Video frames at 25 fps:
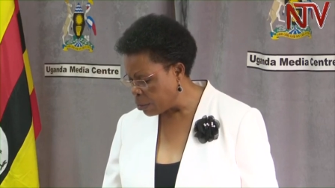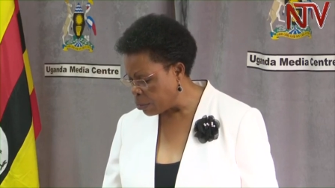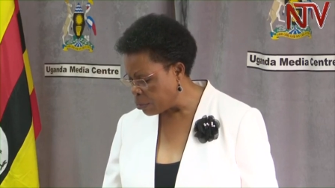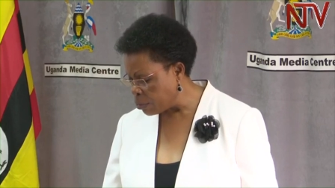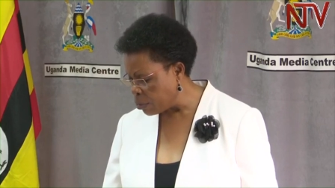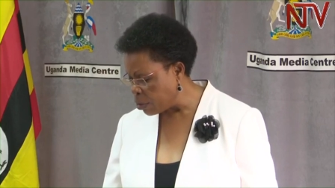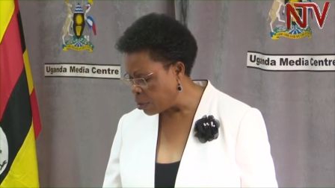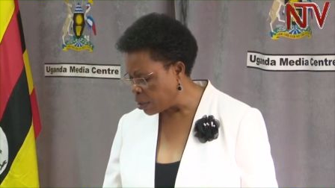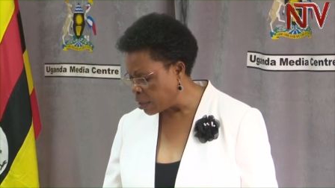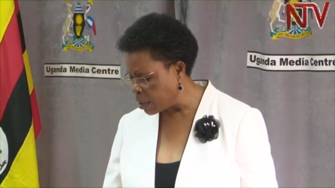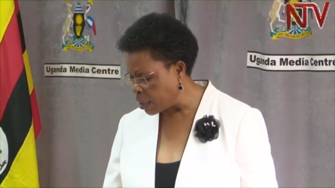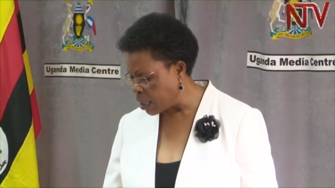
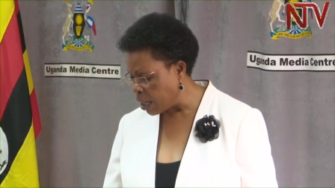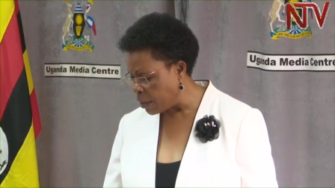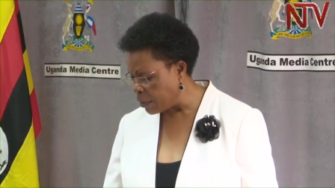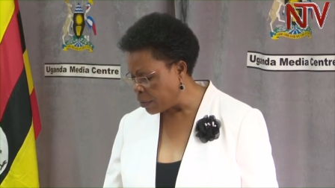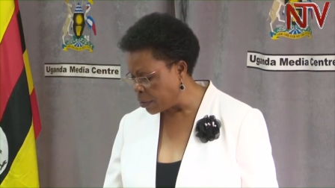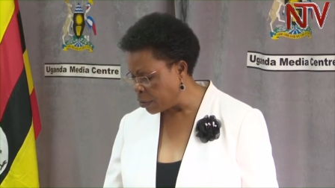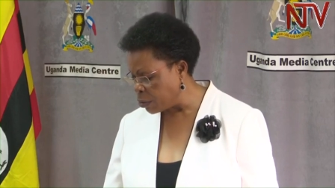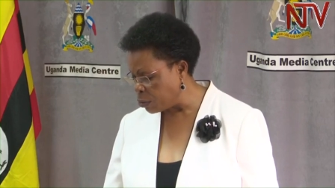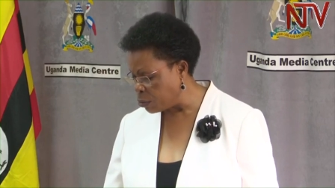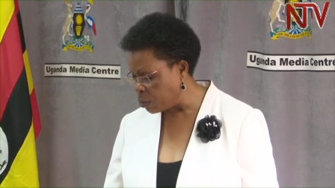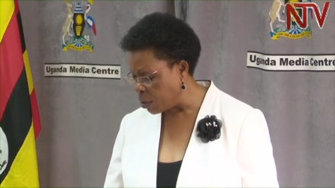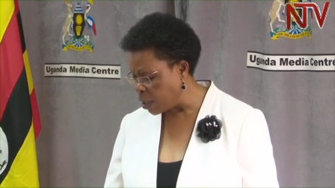road
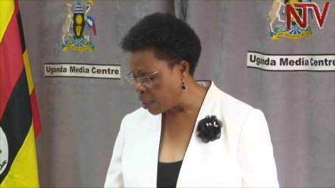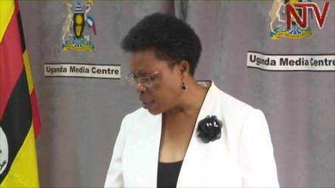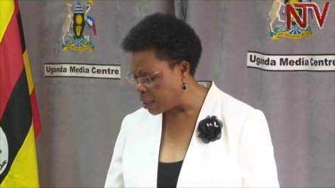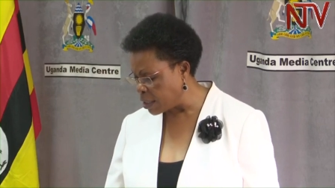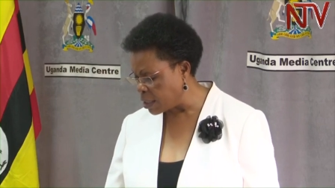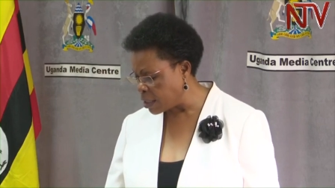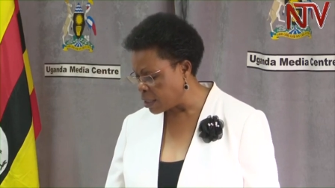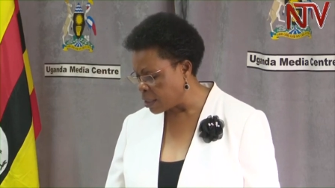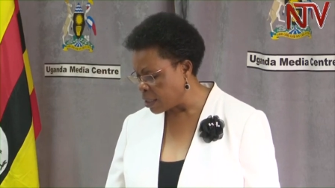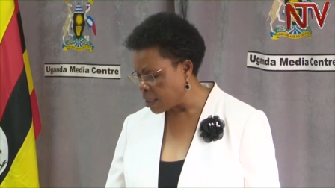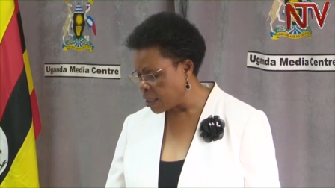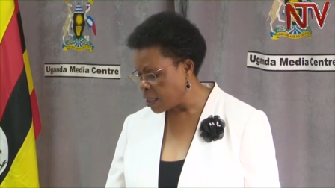carriageways,
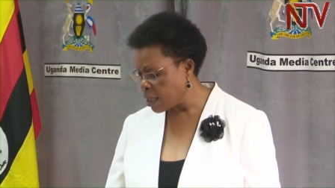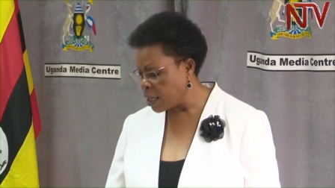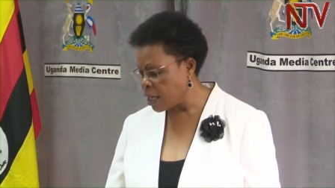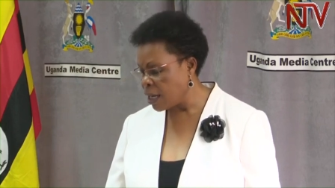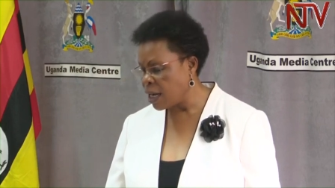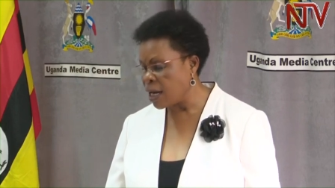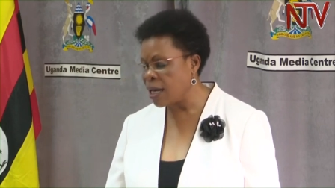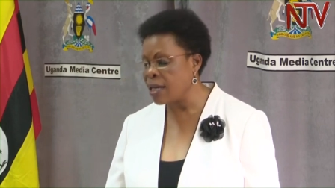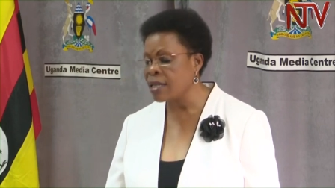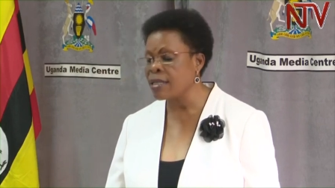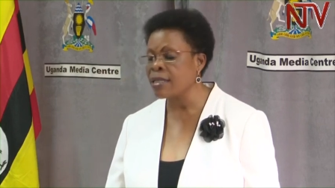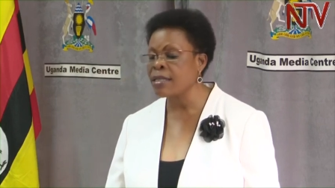
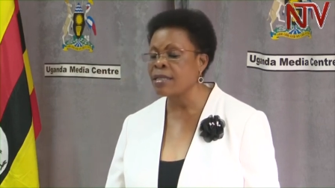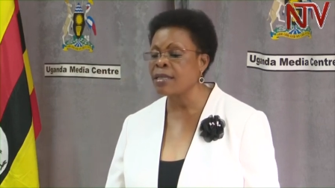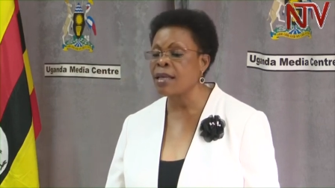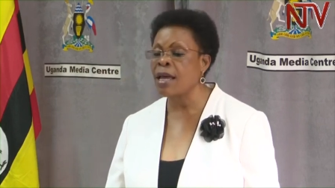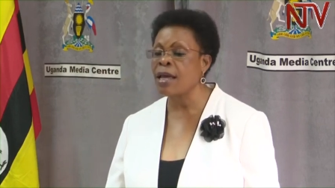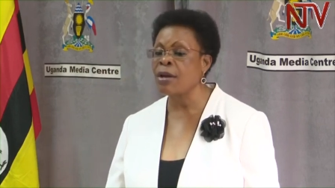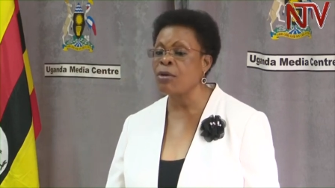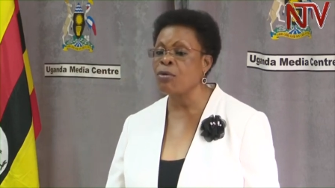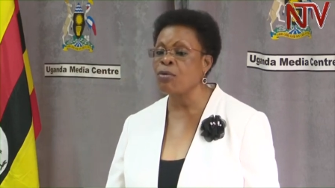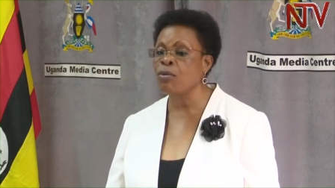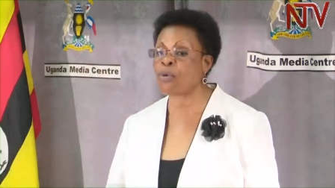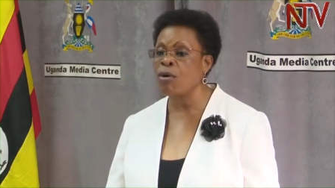and
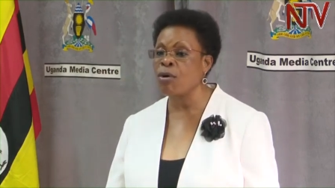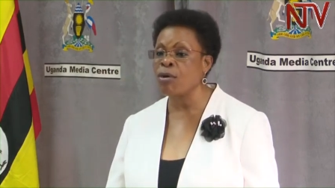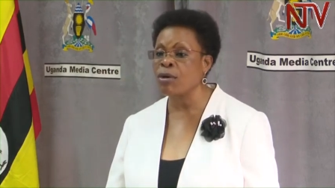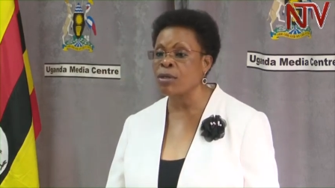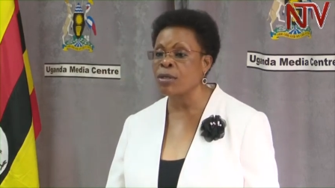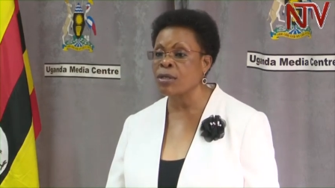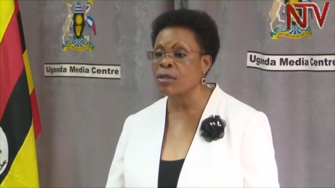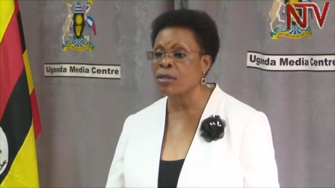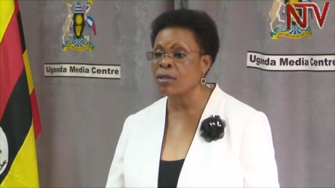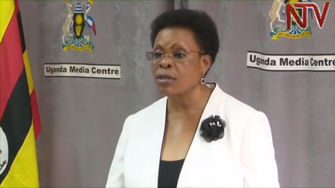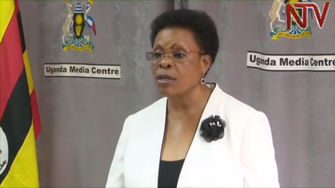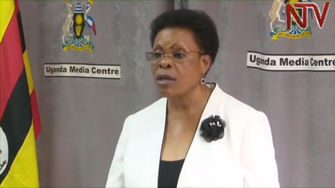sidewalks
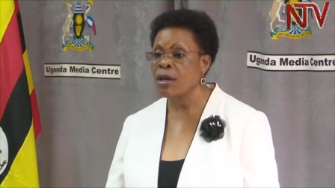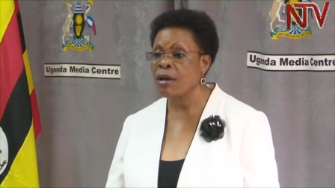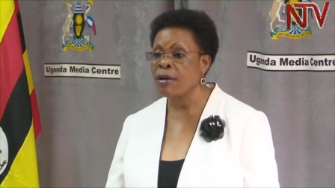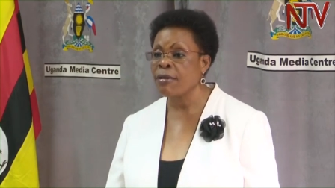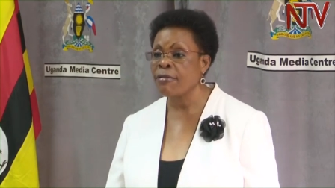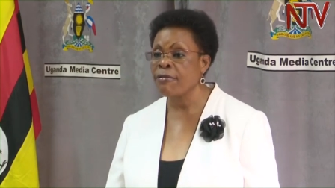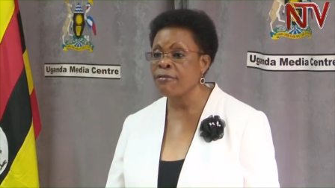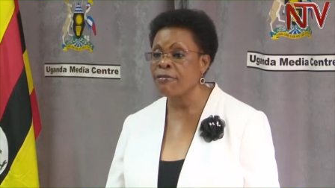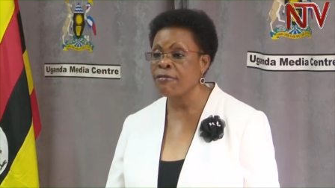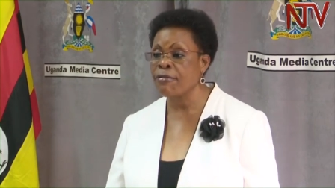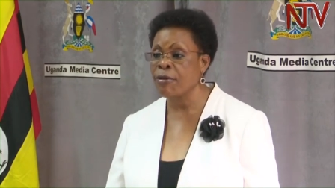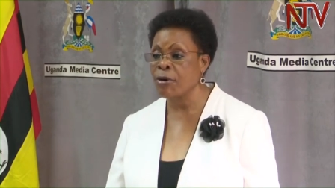
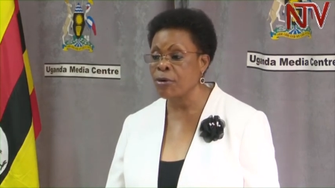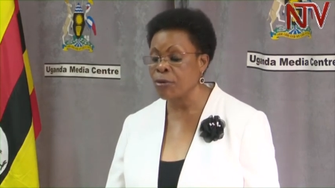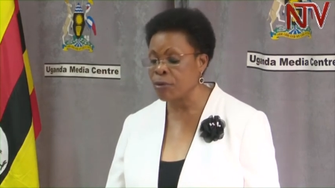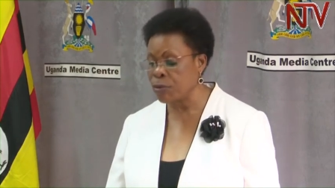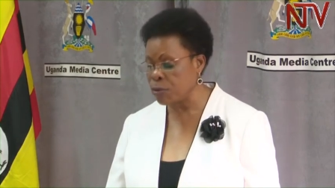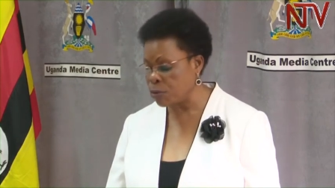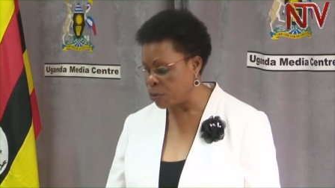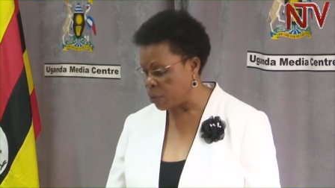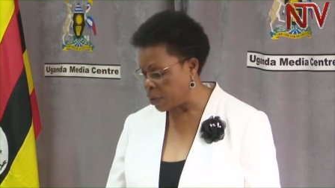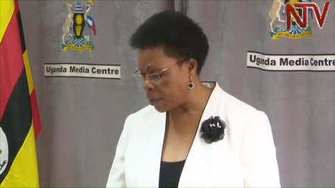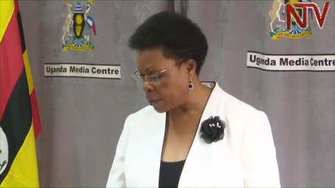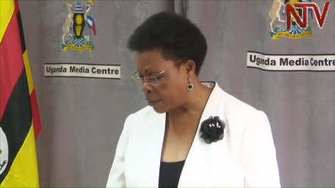
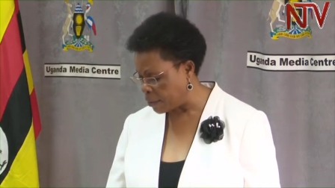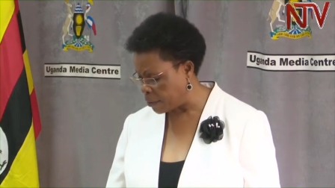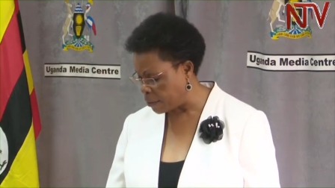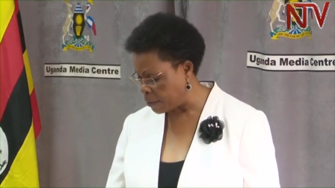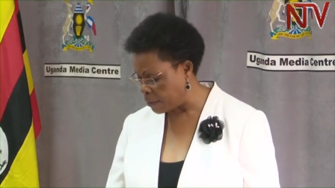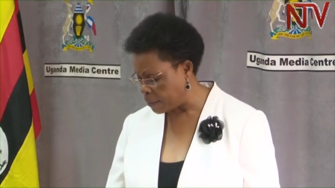forthwith.